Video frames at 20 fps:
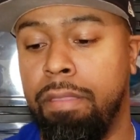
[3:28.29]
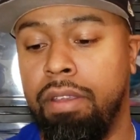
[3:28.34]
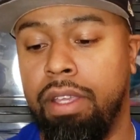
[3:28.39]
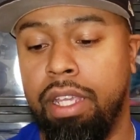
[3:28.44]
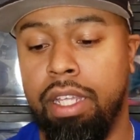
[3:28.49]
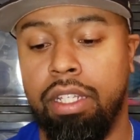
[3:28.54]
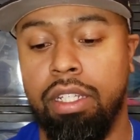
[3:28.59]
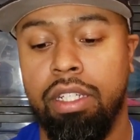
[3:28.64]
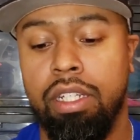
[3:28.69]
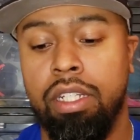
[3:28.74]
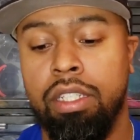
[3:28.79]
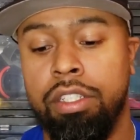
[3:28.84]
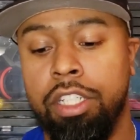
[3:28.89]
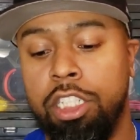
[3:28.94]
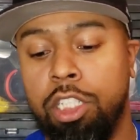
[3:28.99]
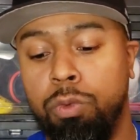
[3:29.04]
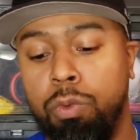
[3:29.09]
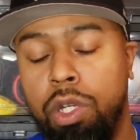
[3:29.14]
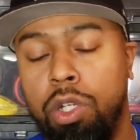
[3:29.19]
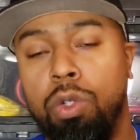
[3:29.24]
And this
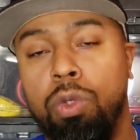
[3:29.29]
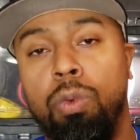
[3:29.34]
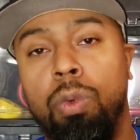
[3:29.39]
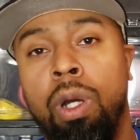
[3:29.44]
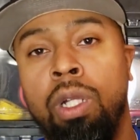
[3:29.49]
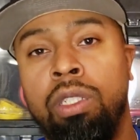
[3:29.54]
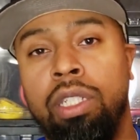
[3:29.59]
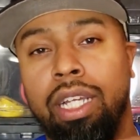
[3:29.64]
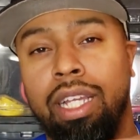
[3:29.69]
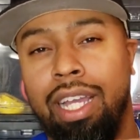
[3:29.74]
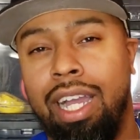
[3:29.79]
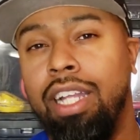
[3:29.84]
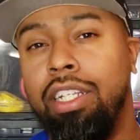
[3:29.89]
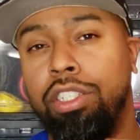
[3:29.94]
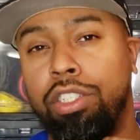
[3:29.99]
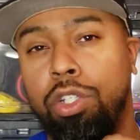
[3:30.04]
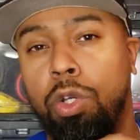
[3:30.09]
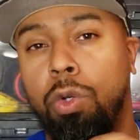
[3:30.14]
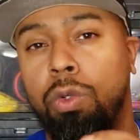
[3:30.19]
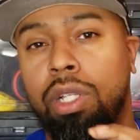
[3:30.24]
is one of the ones that kind of
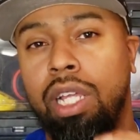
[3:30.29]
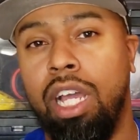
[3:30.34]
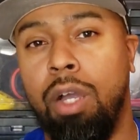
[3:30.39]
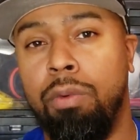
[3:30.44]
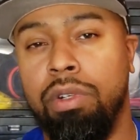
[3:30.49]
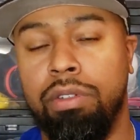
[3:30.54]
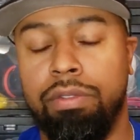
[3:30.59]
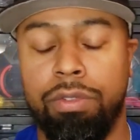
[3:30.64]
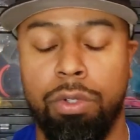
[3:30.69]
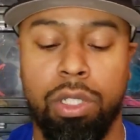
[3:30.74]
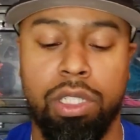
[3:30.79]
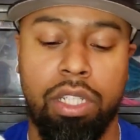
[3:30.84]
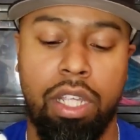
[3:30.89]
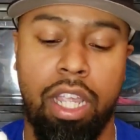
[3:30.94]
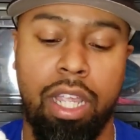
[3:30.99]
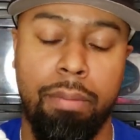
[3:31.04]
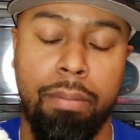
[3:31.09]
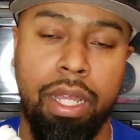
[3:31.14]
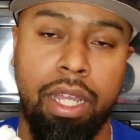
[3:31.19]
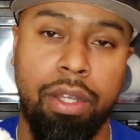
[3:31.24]
sold out when it first
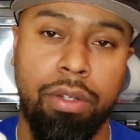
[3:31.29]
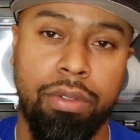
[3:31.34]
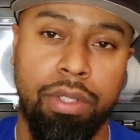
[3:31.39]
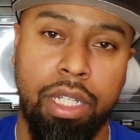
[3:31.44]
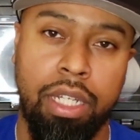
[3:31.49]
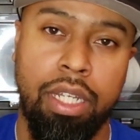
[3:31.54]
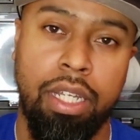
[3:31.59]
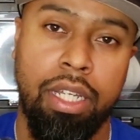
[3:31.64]
came out.